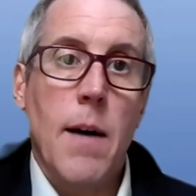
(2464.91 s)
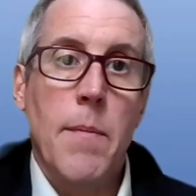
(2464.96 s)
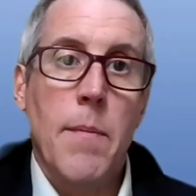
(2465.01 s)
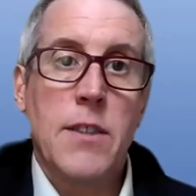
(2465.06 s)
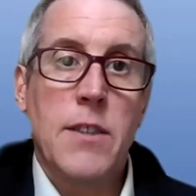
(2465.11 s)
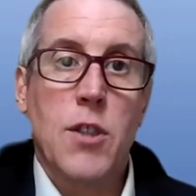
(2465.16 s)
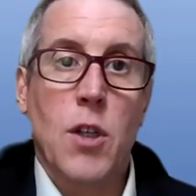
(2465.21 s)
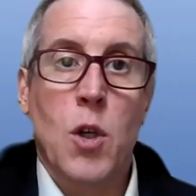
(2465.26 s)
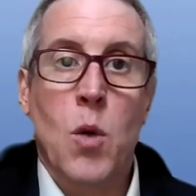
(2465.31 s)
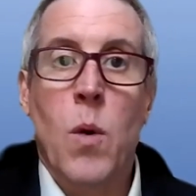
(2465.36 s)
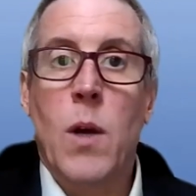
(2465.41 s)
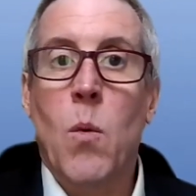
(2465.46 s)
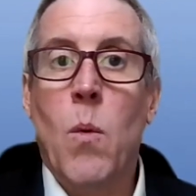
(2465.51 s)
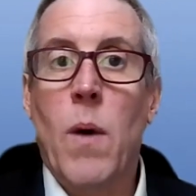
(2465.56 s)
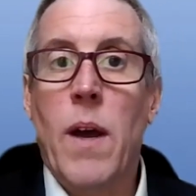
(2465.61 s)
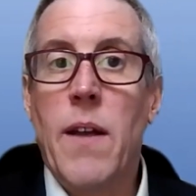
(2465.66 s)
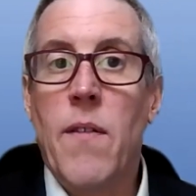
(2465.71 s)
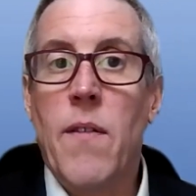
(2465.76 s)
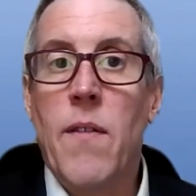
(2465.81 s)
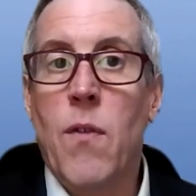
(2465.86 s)
it's a quick
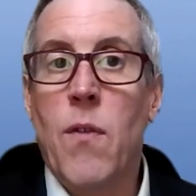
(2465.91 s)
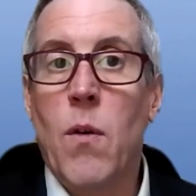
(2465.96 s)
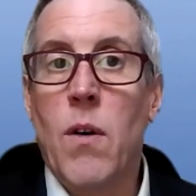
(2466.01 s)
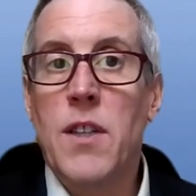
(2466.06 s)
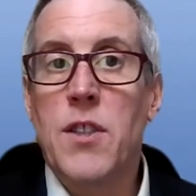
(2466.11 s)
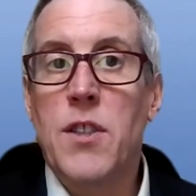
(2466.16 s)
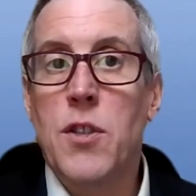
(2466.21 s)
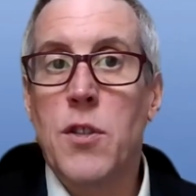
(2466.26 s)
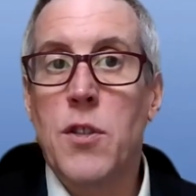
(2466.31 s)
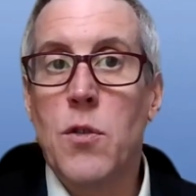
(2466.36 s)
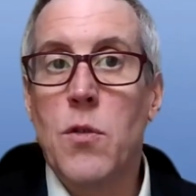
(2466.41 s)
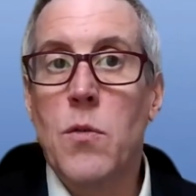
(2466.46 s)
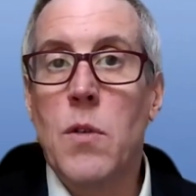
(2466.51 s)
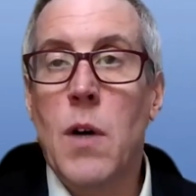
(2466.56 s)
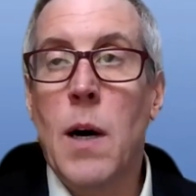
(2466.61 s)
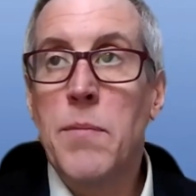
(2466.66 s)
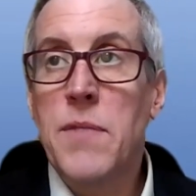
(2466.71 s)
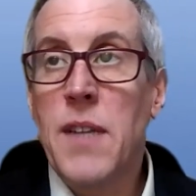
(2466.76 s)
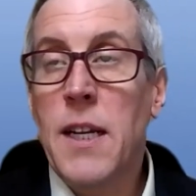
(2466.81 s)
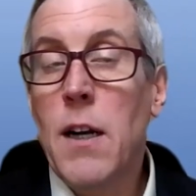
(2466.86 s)
way for us to
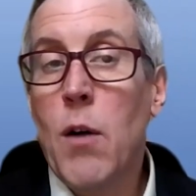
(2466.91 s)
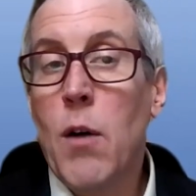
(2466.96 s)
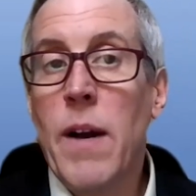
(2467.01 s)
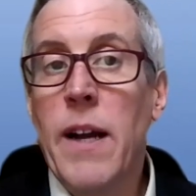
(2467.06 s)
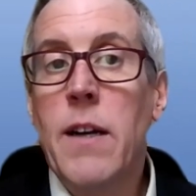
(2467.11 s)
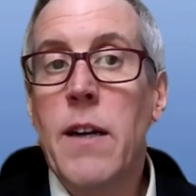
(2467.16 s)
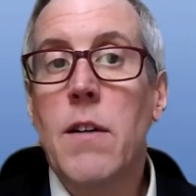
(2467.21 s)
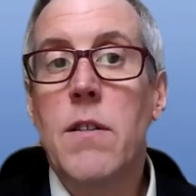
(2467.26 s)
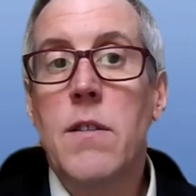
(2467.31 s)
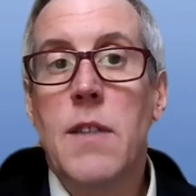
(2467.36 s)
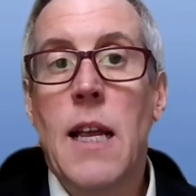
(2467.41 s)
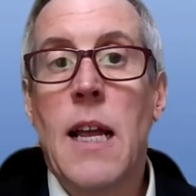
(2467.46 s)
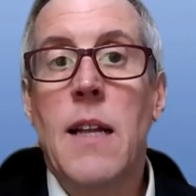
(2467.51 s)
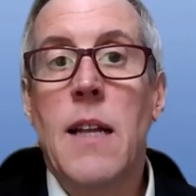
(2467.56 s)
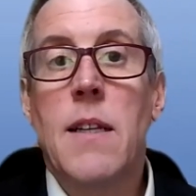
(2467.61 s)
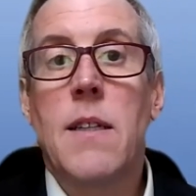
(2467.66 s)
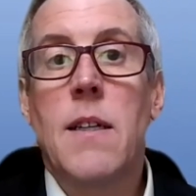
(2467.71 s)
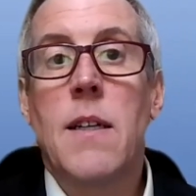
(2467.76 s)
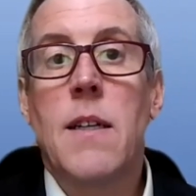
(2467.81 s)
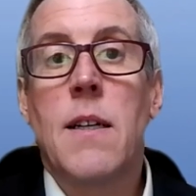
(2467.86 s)
update our records
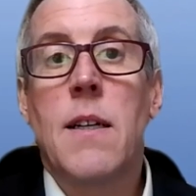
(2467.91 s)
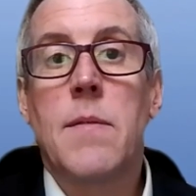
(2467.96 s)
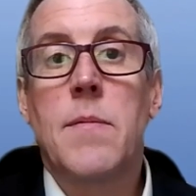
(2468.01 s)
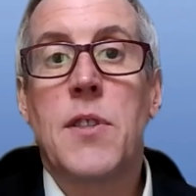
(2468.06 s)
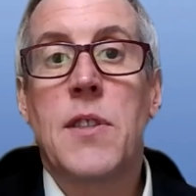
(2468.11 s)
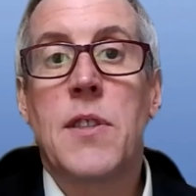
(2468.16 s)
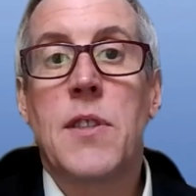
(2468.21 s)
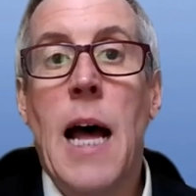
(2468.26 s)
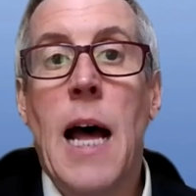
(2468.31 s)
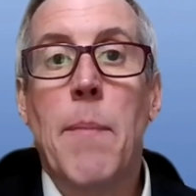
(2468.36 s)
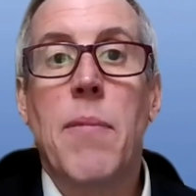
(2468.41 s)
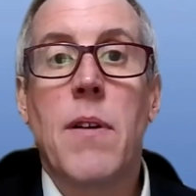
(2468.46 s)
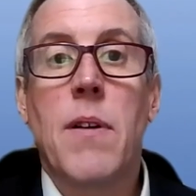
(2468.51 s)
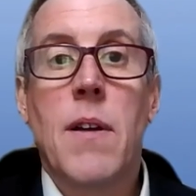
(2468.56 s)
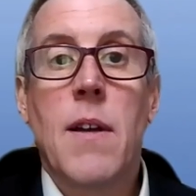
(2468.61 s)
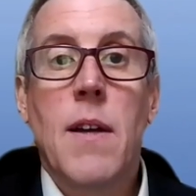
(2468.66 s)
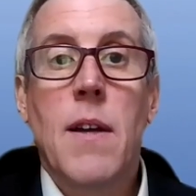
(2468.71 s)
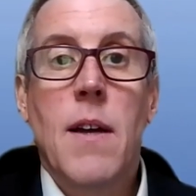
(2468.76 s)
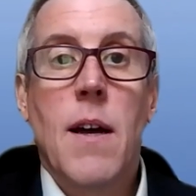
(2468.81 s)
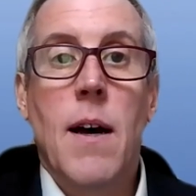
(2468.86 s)
and stop
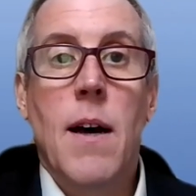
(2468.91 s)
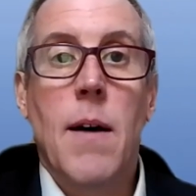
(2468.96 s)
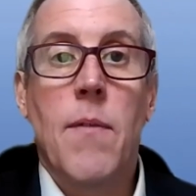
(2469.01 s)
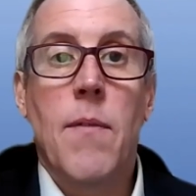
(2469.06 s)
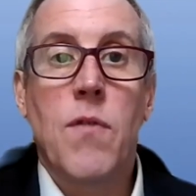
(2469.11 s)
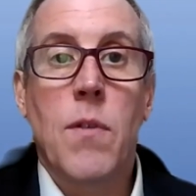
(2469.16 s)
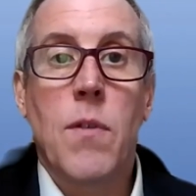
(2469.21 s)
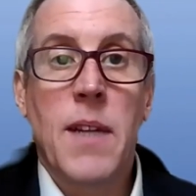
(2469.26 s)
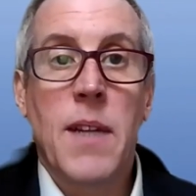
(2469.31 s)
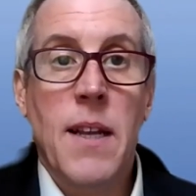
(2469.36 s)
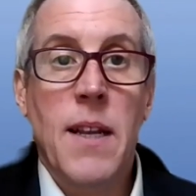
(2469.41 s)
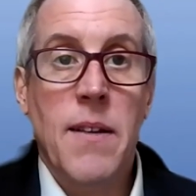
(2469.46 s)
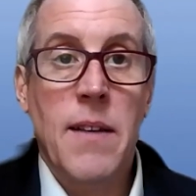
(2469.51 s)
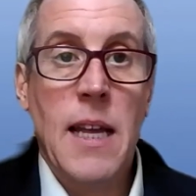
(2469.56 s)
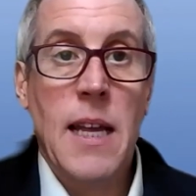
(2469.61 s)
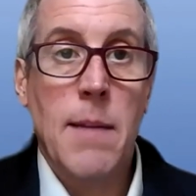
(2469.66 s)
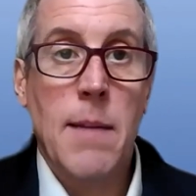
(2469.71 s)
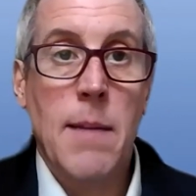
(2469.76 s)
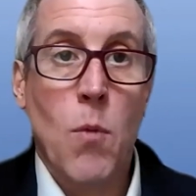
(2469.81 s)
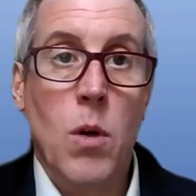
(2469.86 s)
from
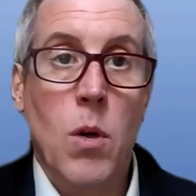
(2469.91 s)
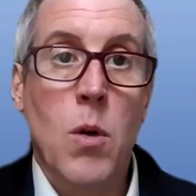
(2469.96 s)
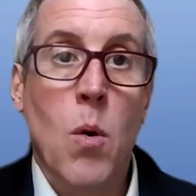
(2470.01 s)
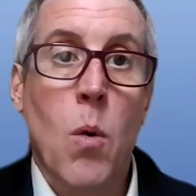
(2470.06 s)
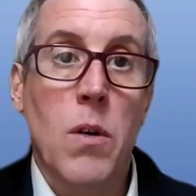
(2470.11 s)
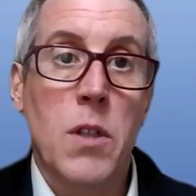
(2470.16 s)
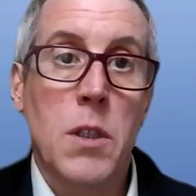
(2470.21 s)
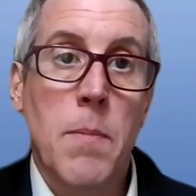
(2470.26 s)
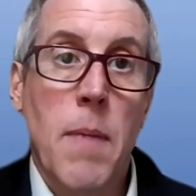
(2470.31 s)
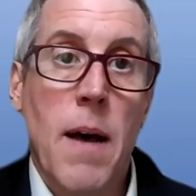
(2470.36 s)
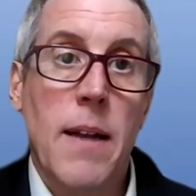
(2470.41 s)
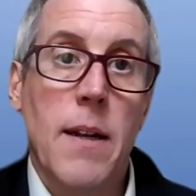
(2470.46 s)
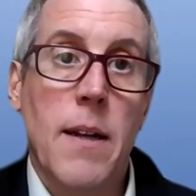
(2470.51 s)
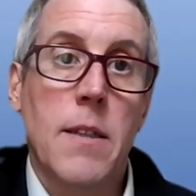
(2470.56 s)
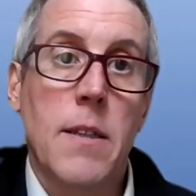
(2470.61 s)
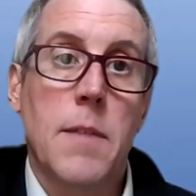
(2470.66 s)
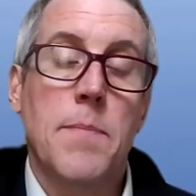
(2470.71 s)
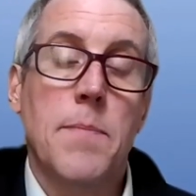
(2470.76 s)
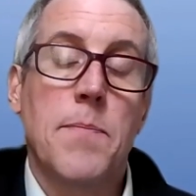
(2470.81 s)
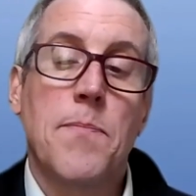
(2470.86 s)
getting any more
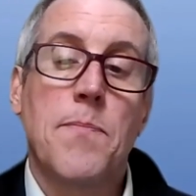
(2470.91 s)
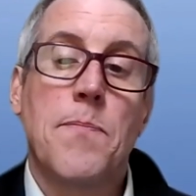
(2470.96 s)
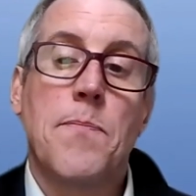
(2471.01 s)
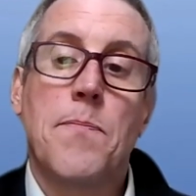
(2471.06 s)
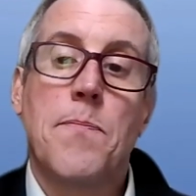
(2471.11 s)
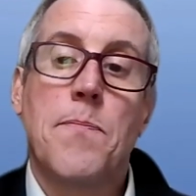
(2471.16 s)
correspondence.